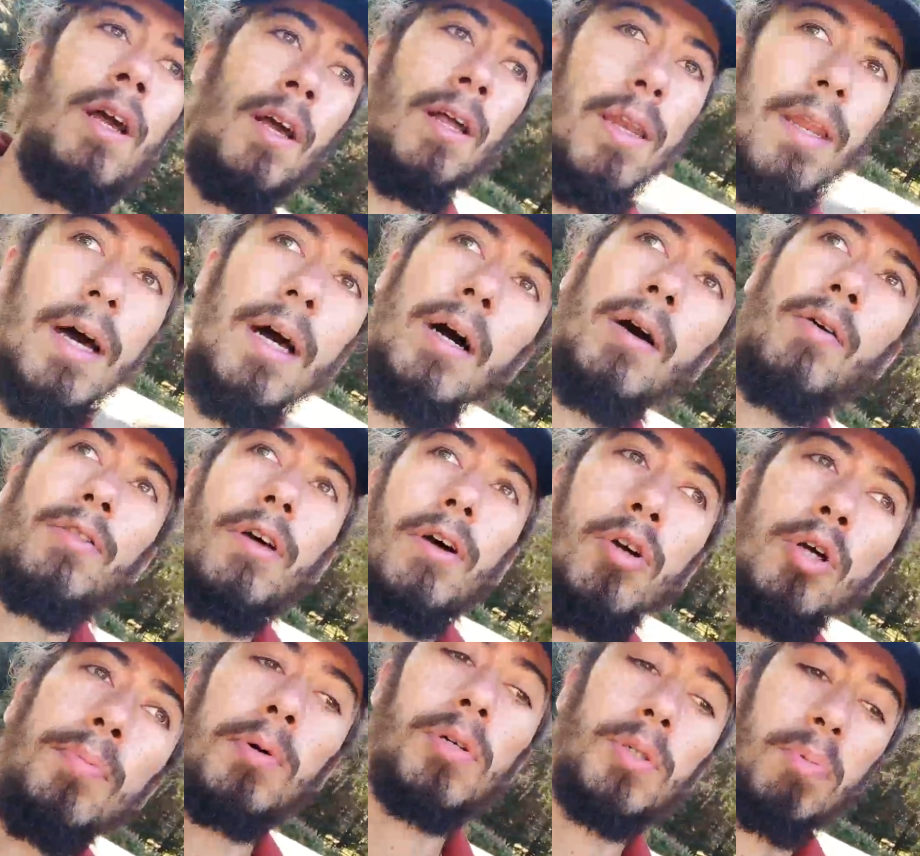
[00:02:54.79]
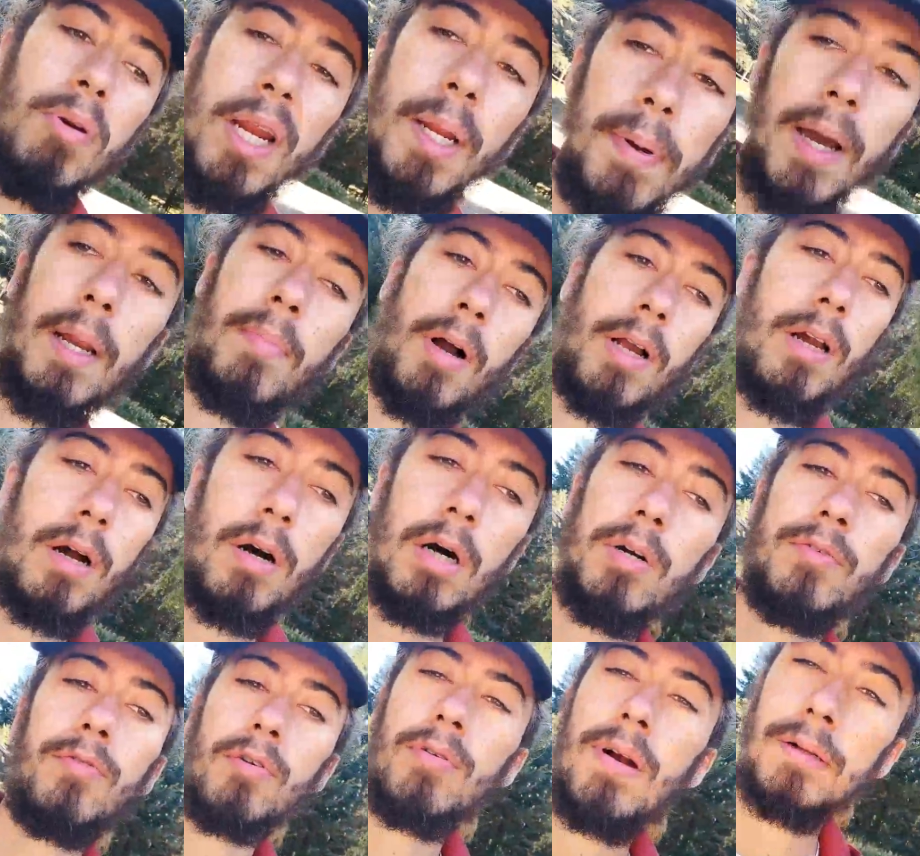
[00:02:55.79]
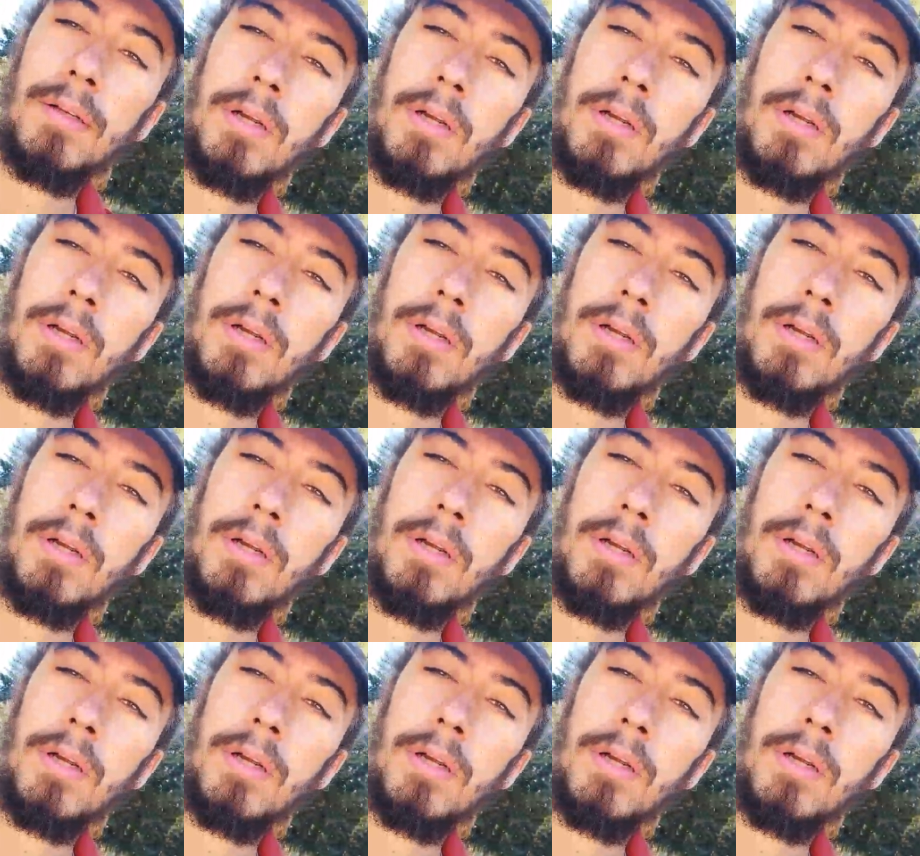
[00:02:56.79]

Now, the Uber was prepaid by card for around